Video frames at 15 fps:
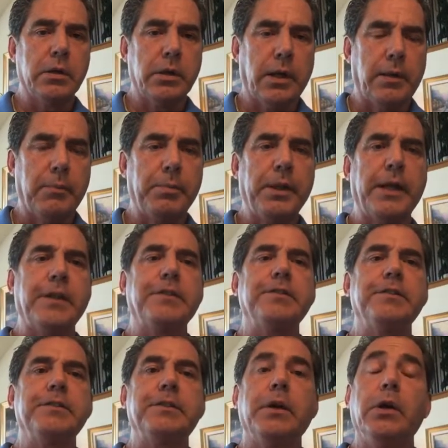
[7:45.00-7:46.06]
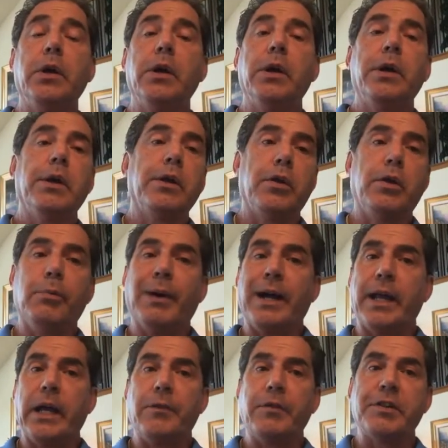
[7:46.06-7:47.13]
complexes. You
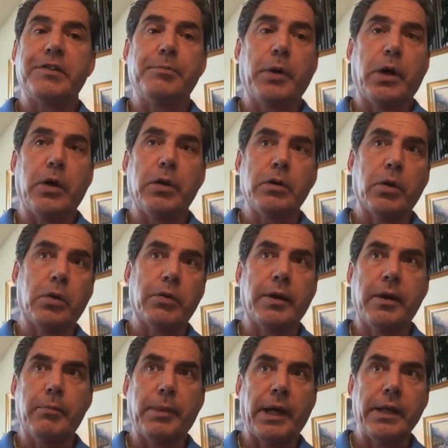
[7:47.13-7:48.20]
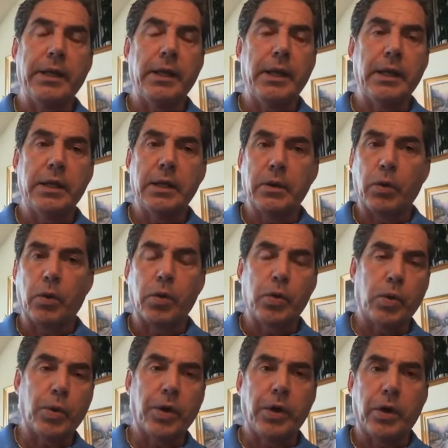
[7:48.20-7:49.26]
might have a small little 10 by 10 little
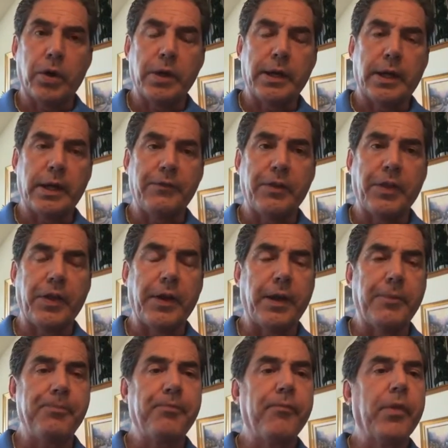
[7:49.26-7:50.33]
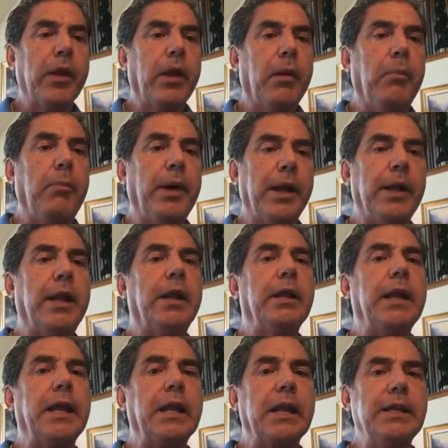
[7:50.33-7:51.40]
courtyard kind of a thing, but
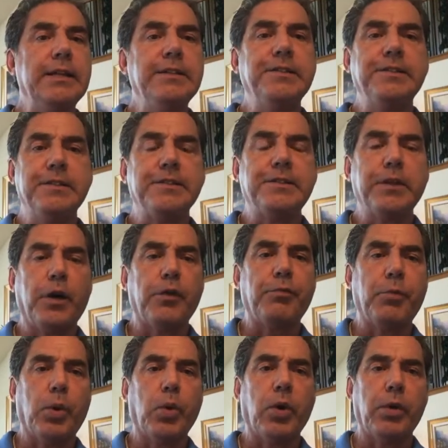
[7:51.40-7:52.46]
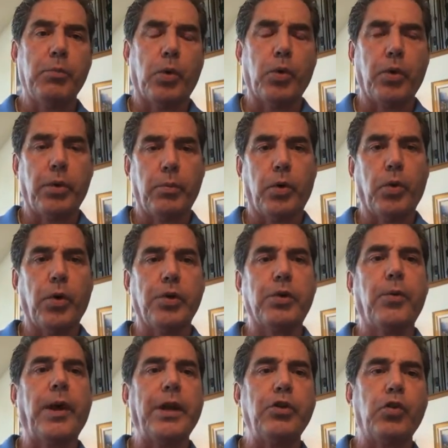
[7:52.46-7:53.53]
it lends itself more and more and more
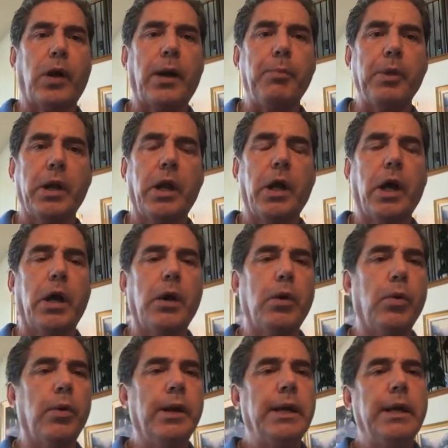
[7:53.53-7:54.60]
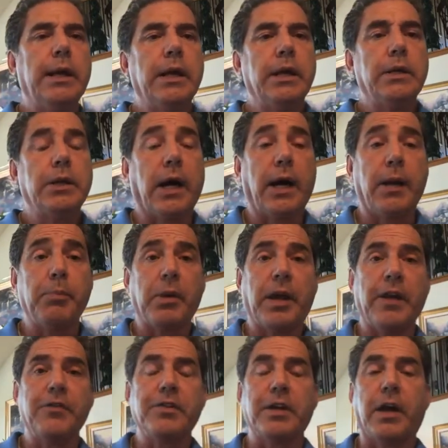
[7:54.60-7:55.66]
to a drop and go type
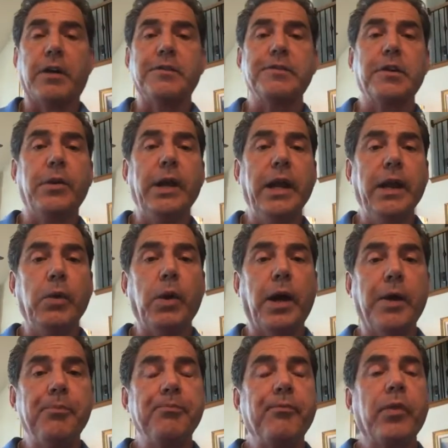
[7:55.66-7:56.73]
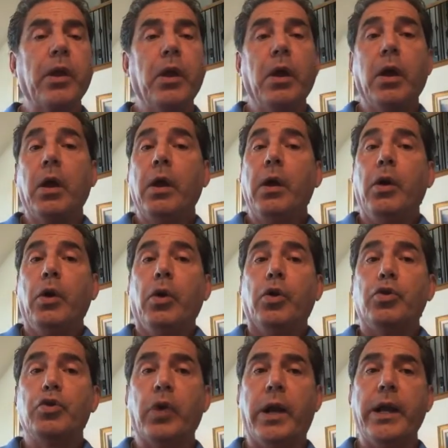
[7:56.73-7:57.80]
lifestyle. So anyway,
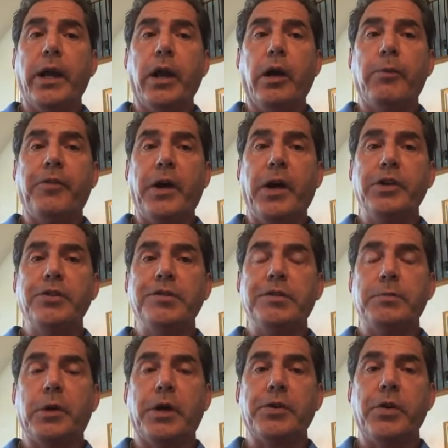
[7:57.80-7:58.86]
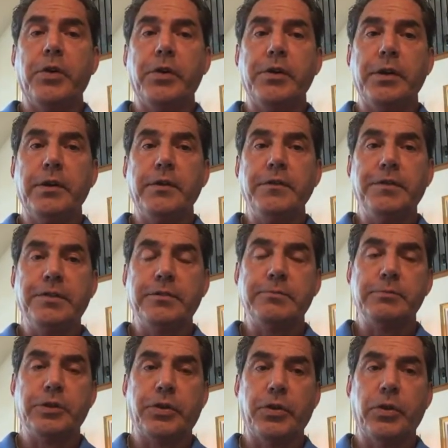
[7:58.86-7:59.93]
try to help find you some alternatives
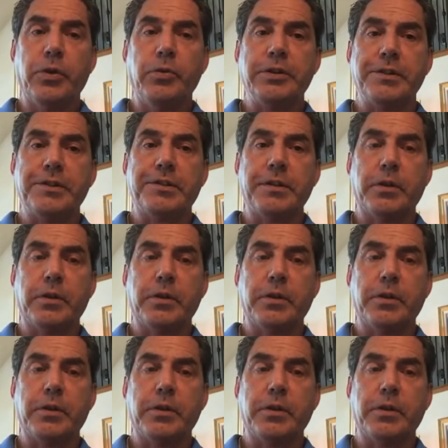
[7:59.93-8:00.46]
to just